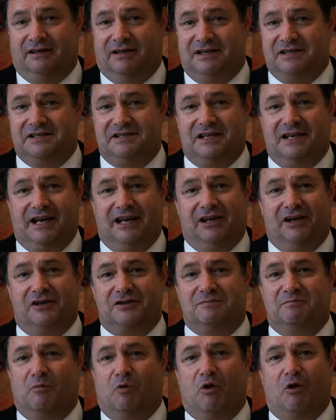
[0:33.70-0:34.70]
This city
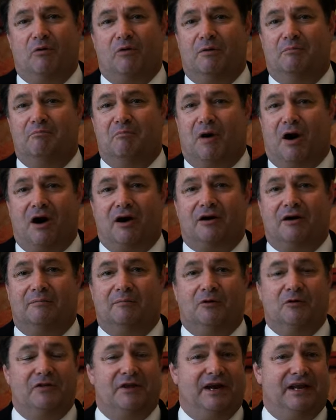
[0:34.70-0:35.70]
looks more
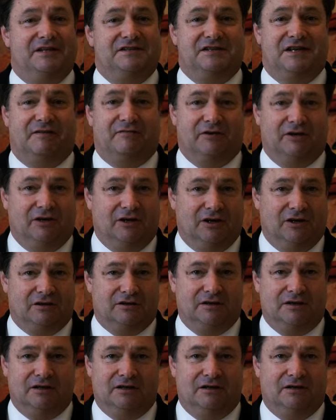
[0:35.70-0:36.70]
remarkable than it's ever looked.
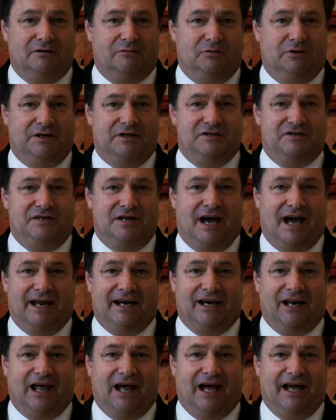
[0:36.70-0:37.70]
With its
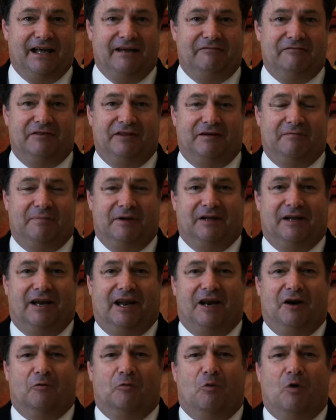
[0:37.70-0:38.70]
nightlife, the
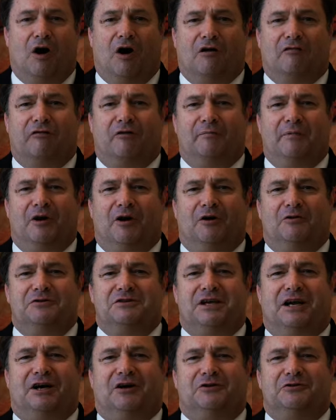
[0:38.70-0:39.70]
ability to walk from your
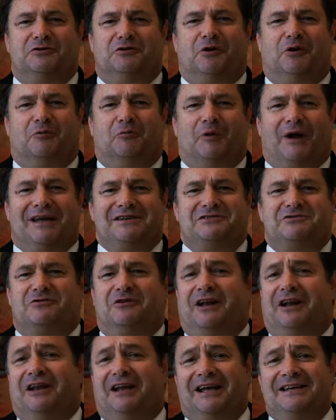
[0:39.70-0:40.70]
hotel to a
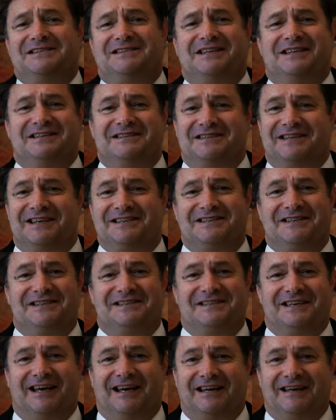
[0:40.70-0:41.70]
restaurant in less than 60
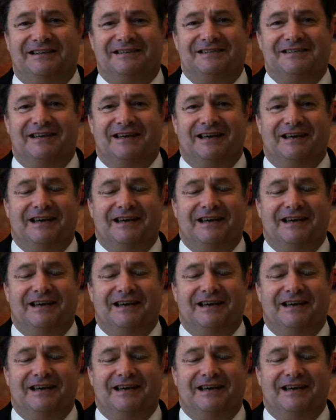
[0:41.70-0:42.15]
seconds,